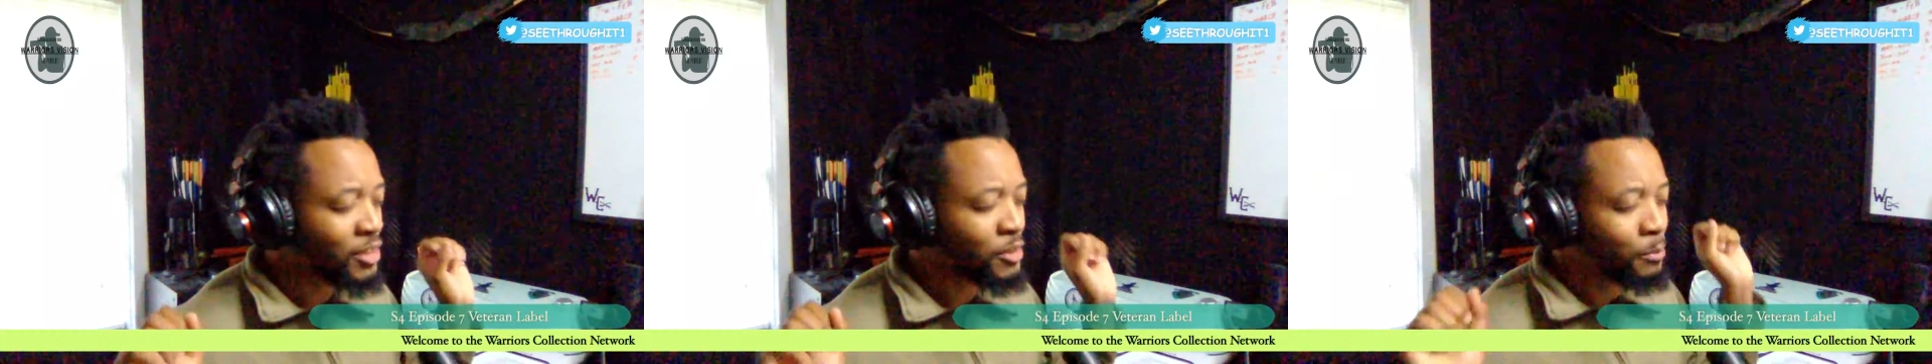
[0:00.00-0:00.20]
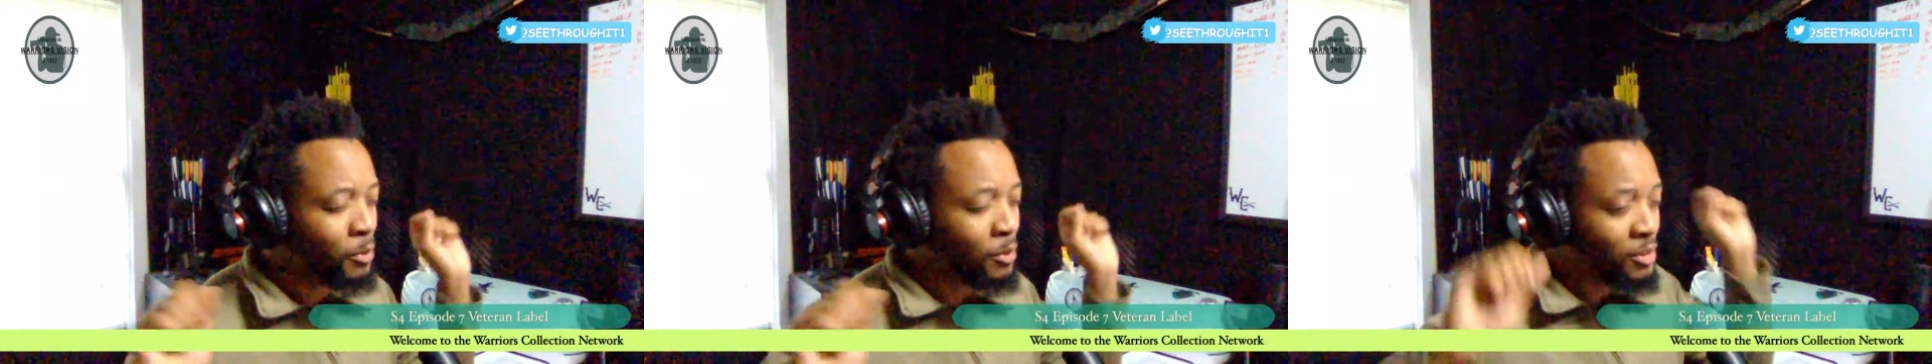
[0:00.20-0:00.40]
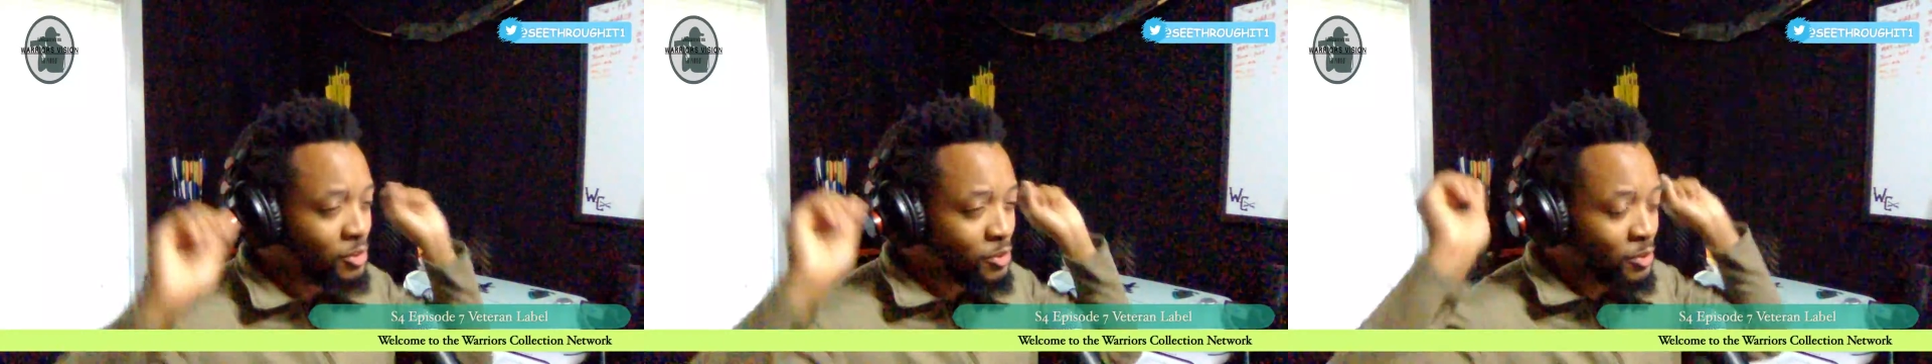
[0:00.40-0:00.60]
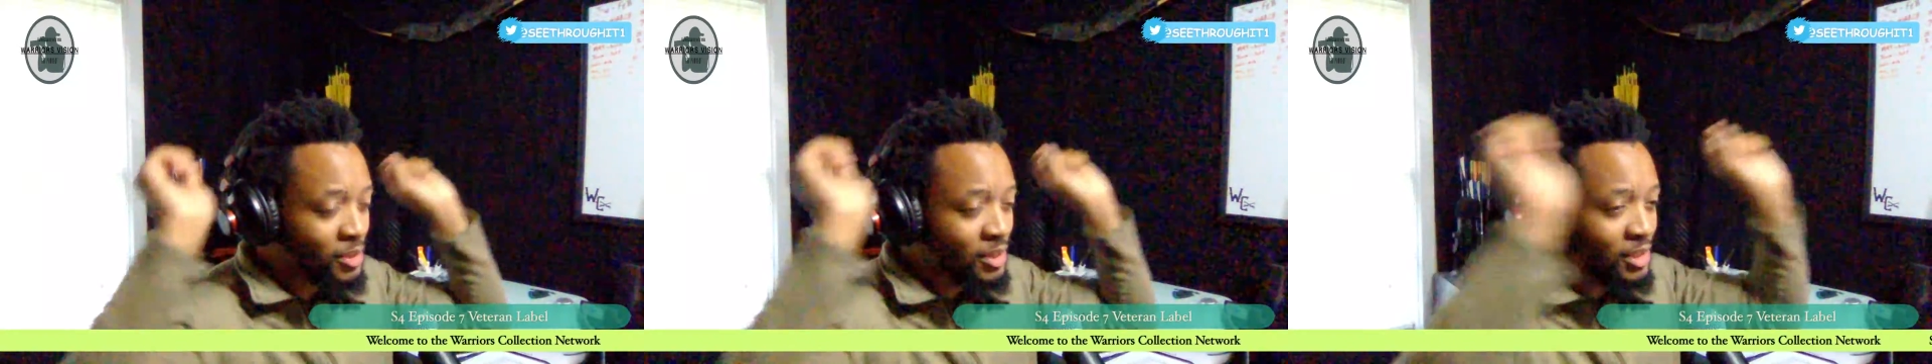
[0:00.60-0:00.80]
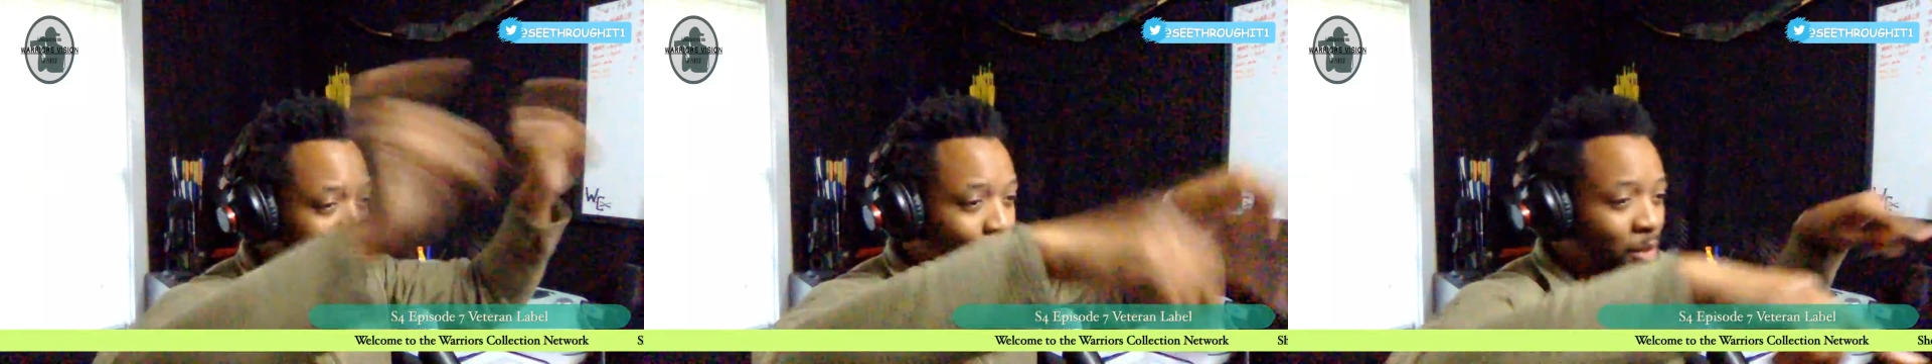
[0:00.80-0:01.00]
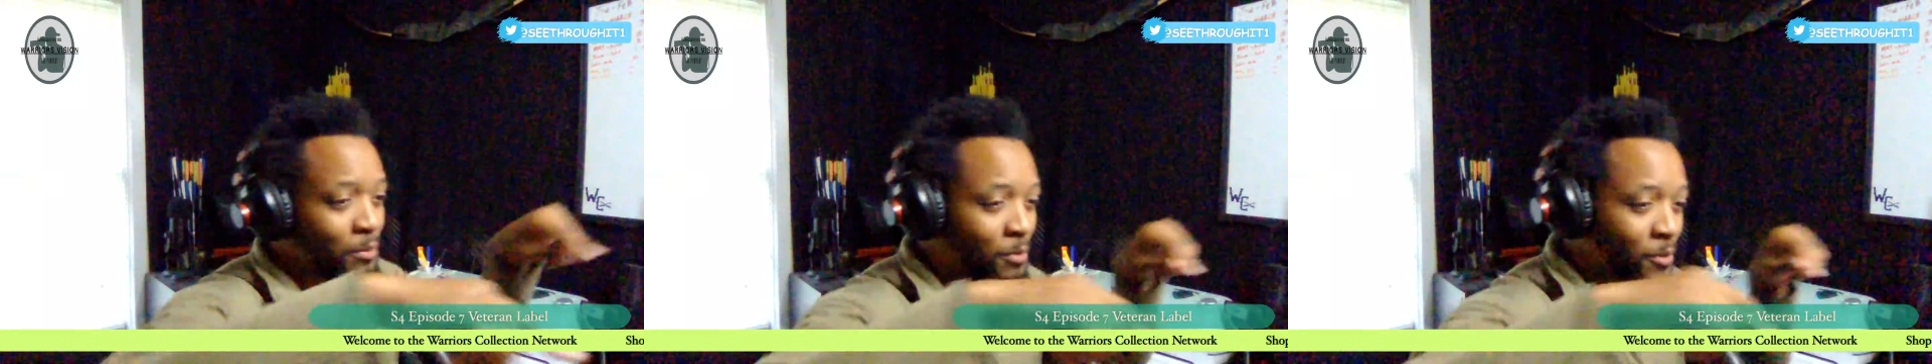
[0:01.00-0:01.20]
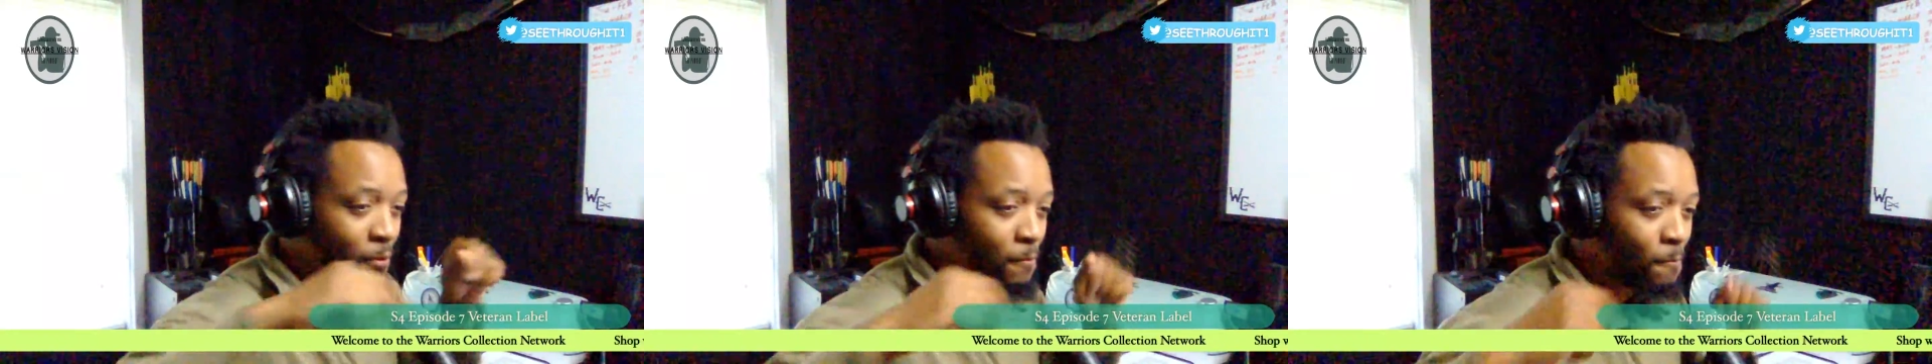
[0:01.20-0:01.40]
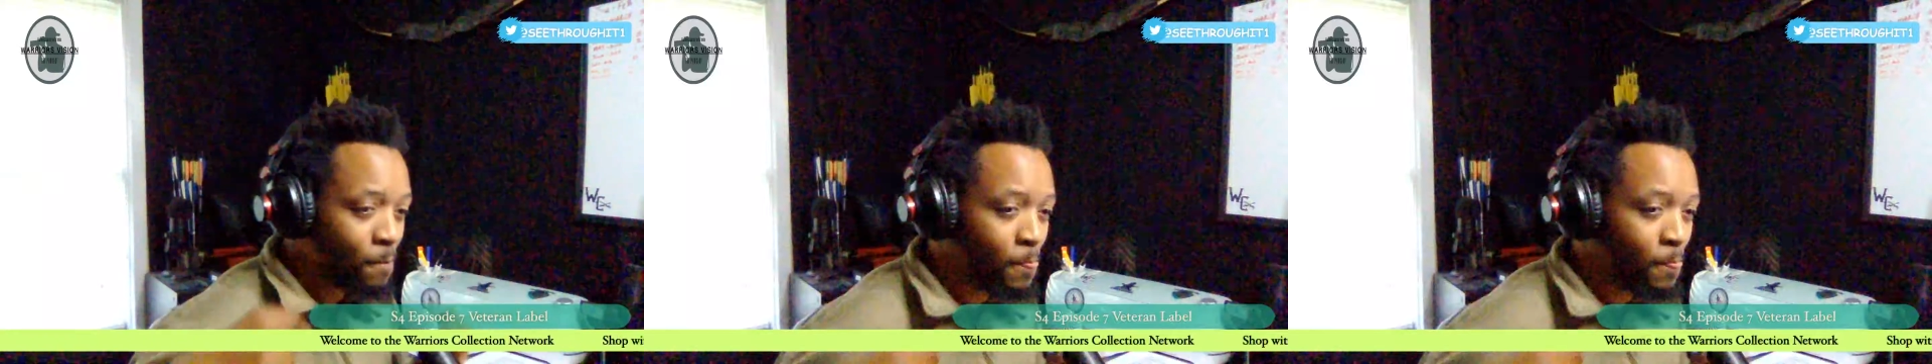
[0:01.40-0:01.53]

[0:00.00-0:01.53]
support towards these people.